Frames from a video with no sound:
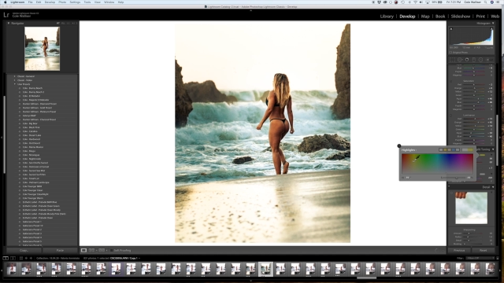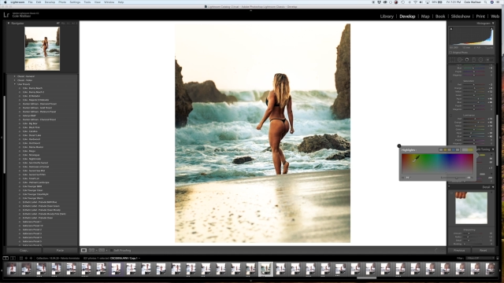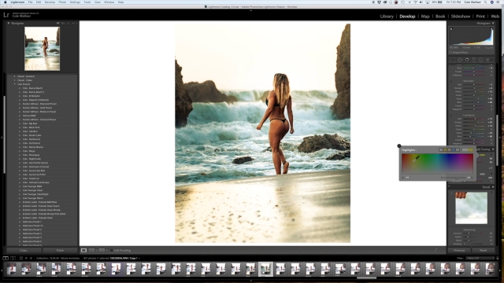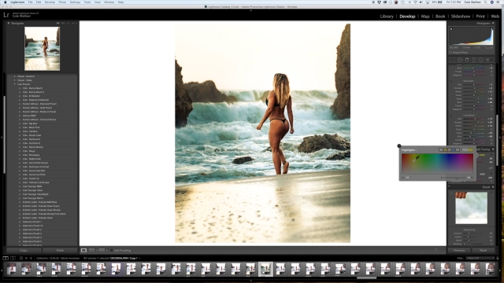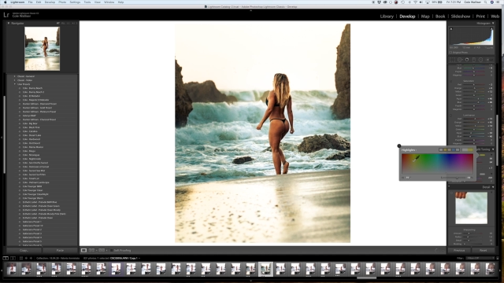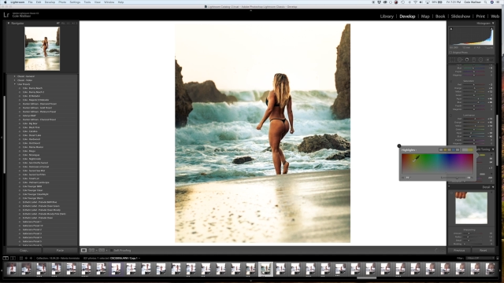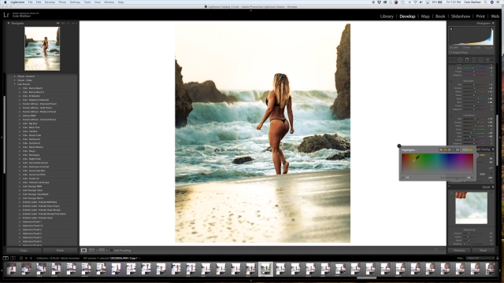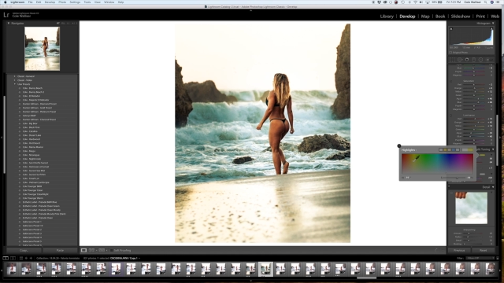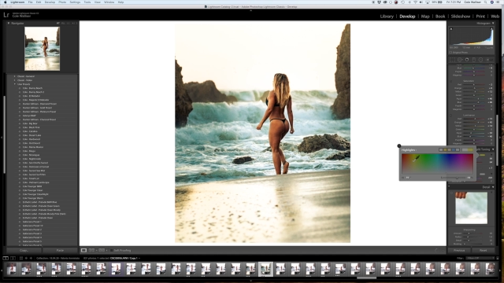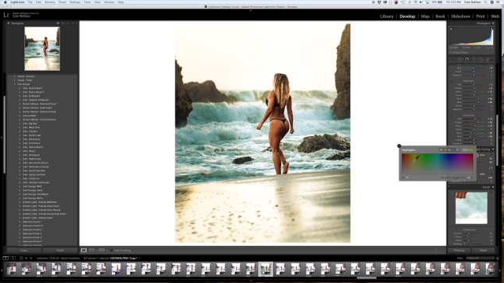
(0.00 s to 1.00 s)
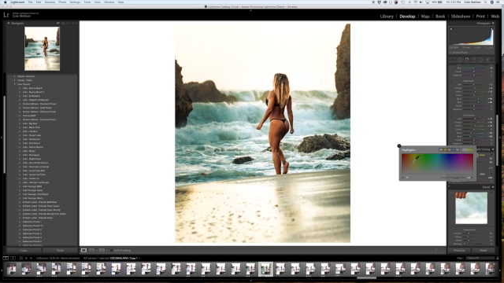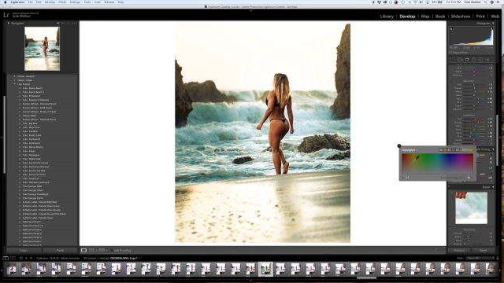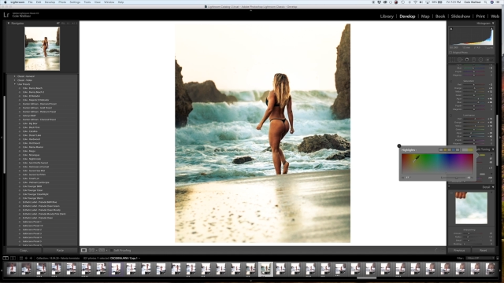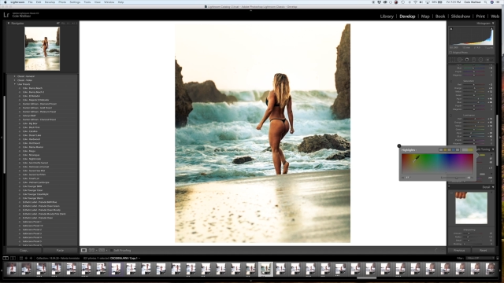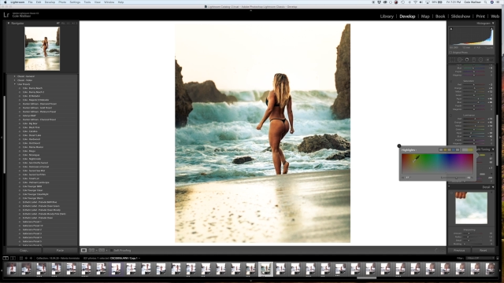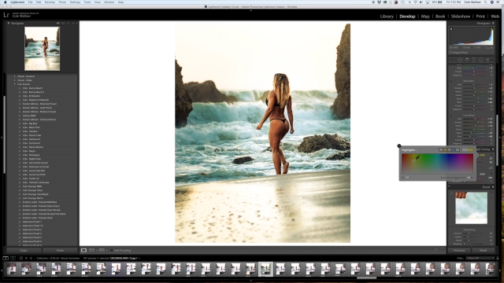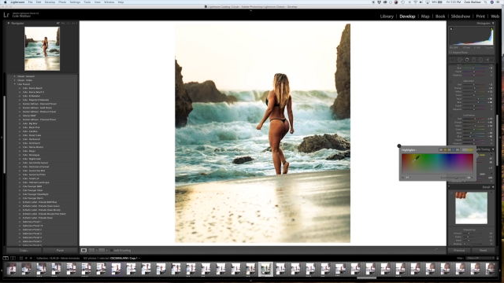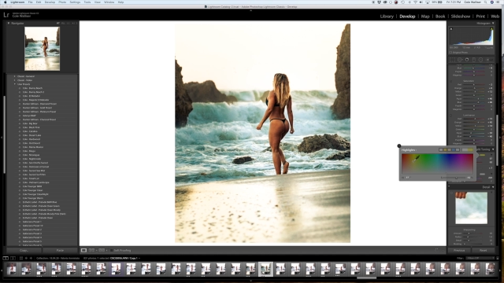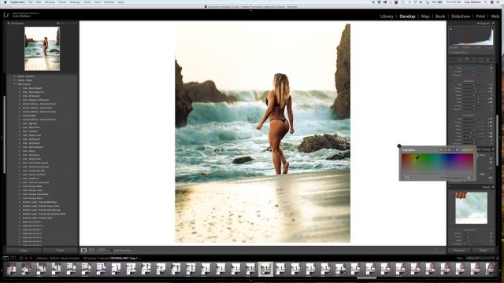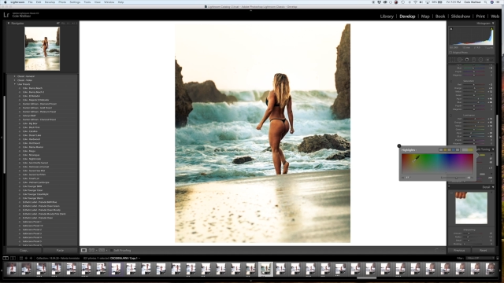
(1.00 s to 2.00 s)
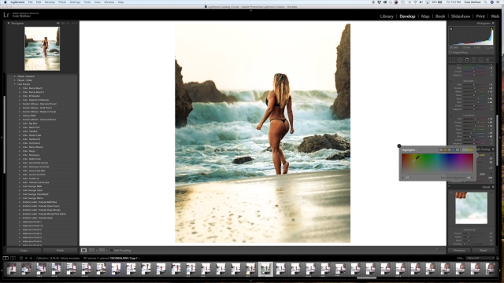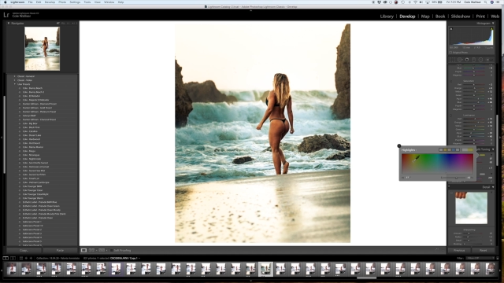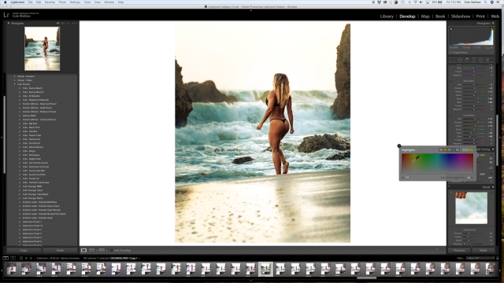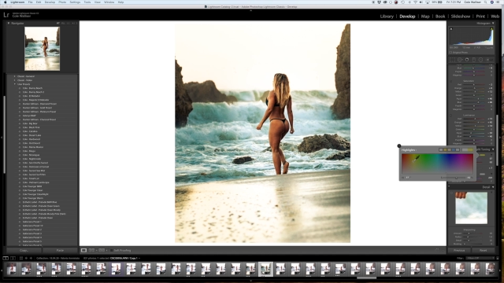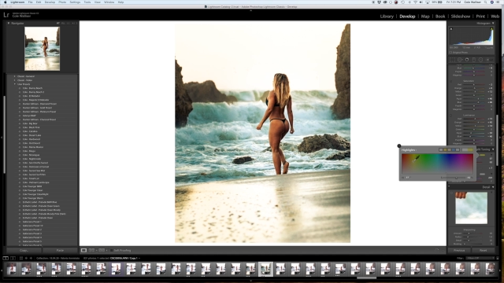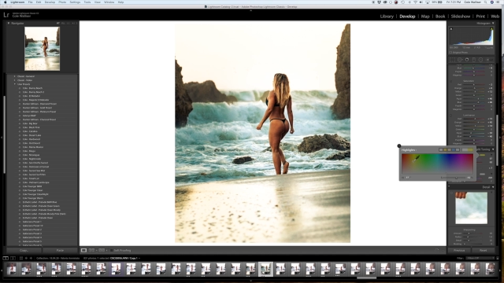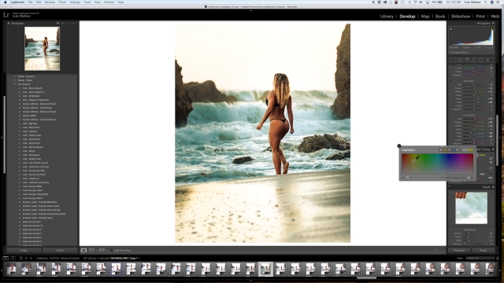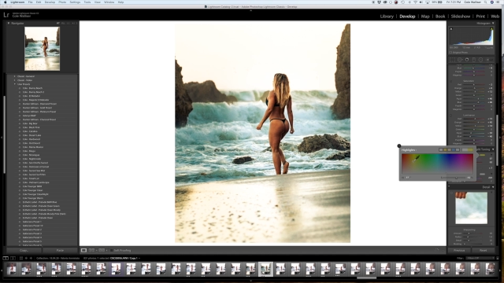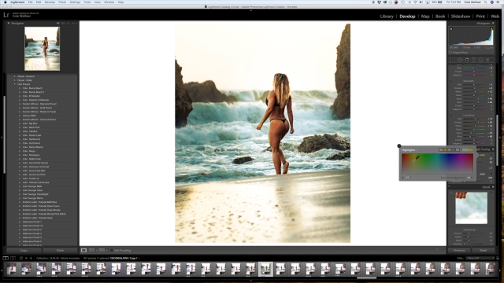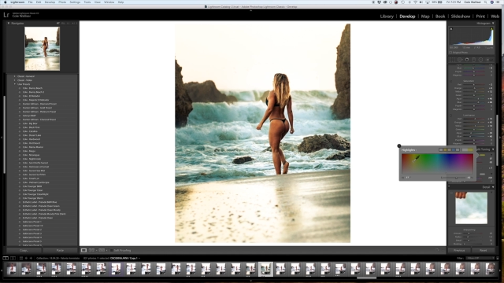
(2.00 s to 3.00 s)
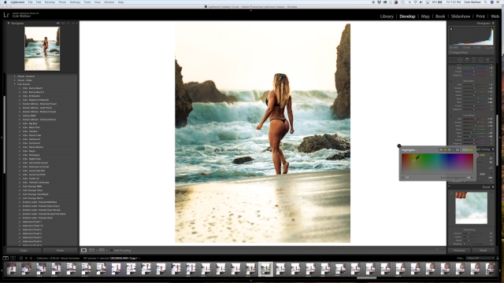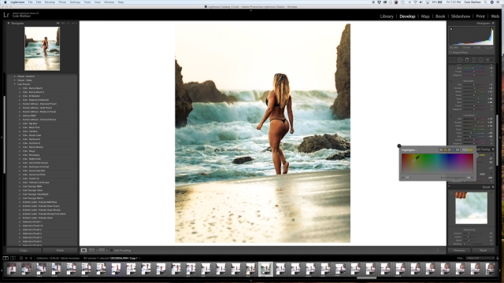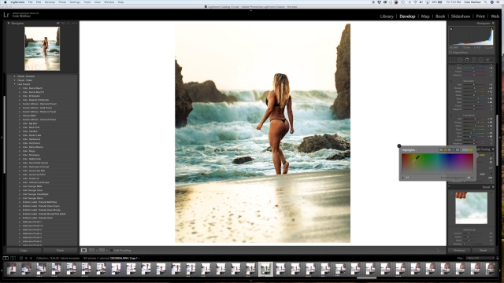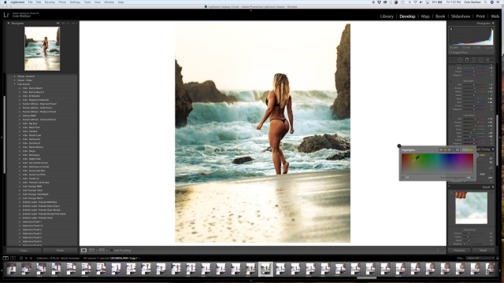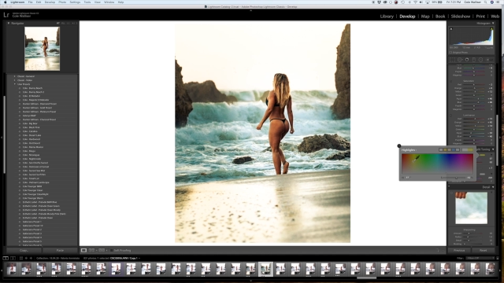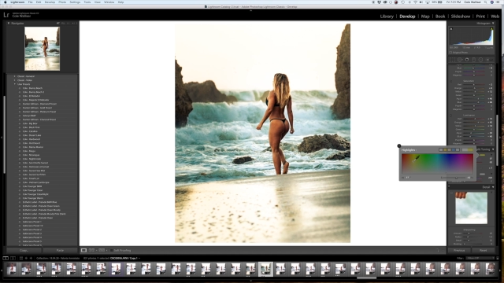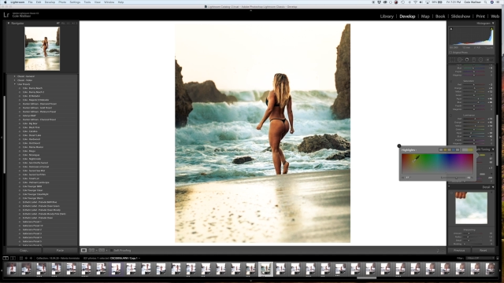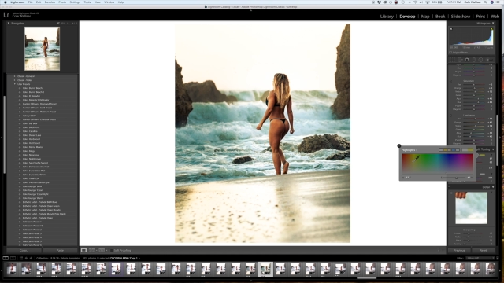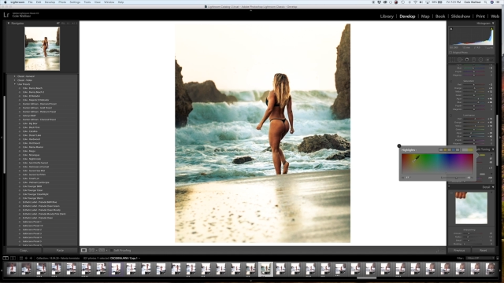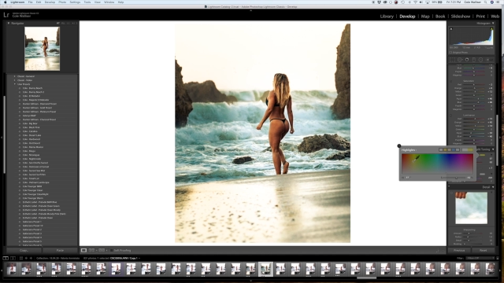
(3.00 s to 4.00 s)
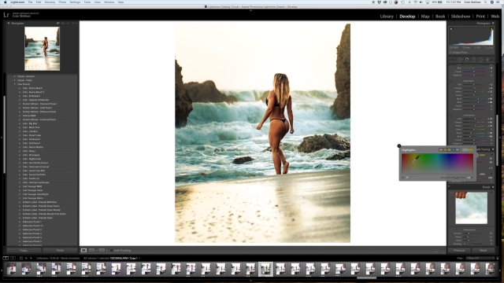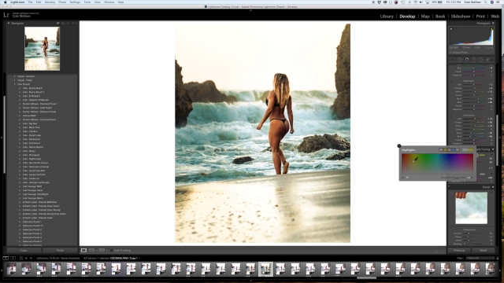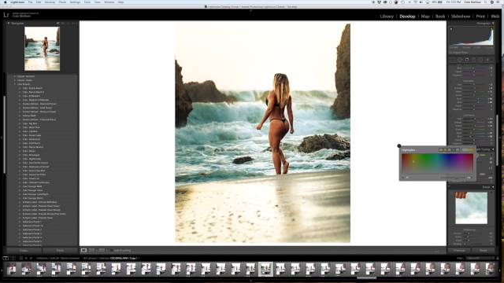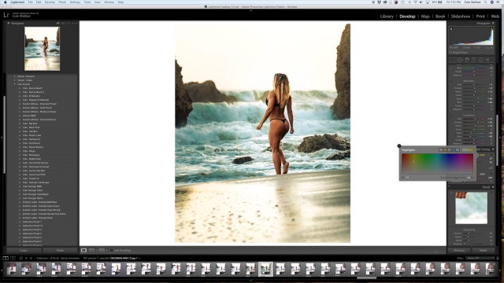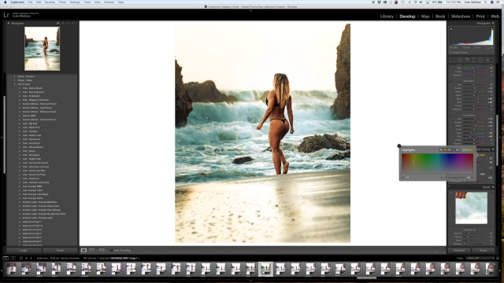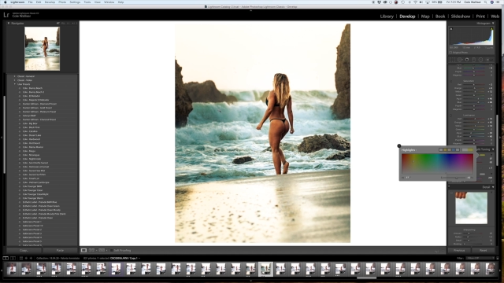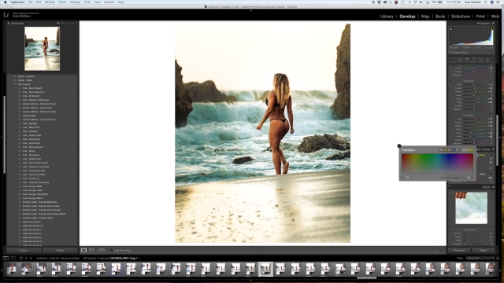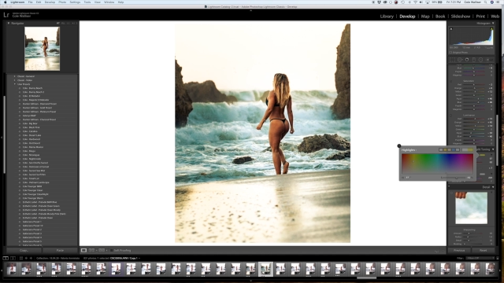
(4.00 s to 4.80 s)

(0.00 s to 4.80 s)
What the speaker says: Nobody's mouth can be seen.